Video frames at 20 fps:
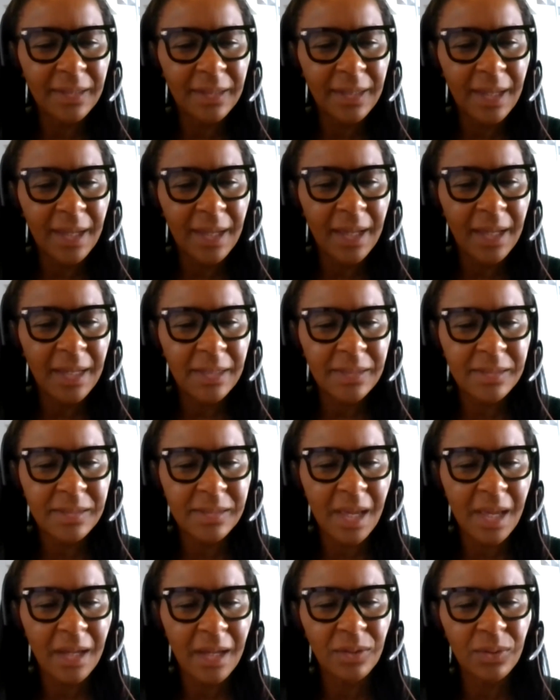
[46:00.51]
Yeah.
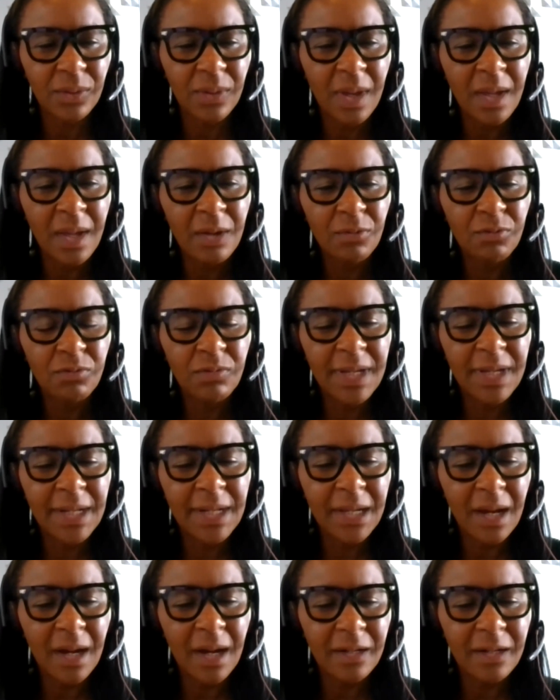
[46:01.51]
So
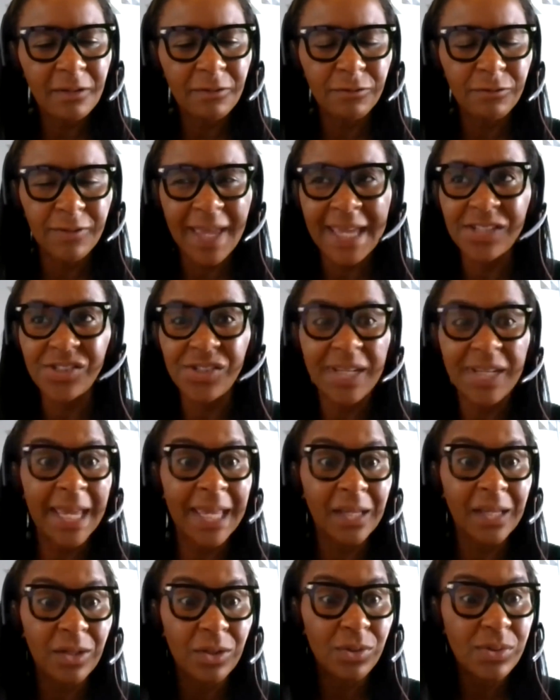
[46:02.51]
really kind of
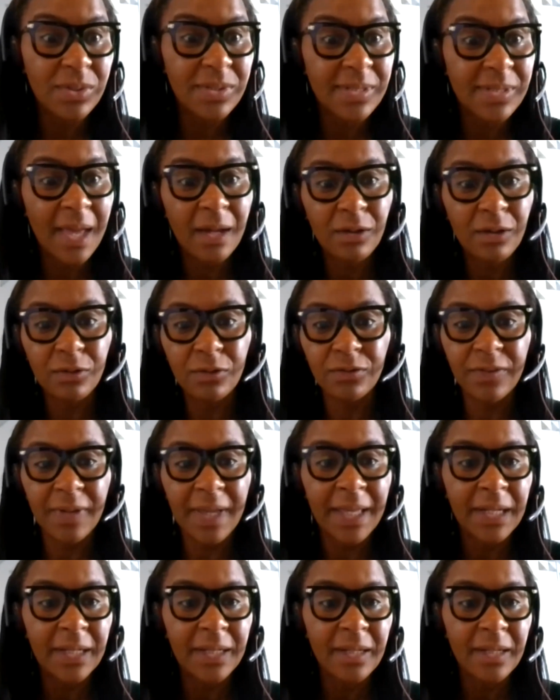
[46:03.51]
educating yourself
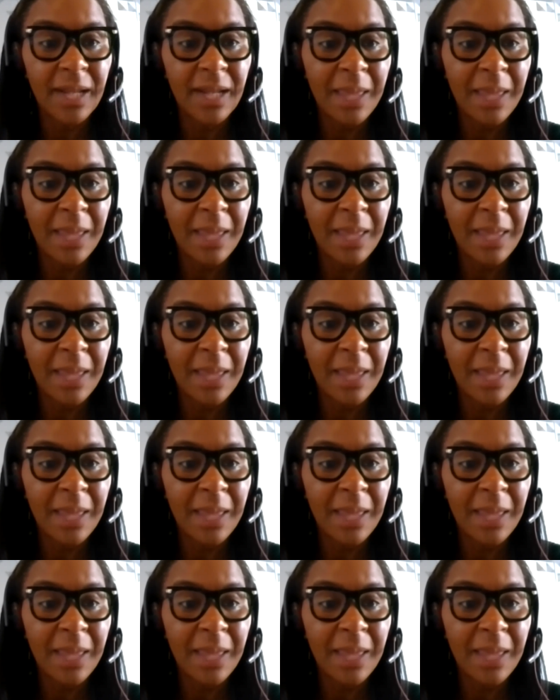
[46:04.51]
and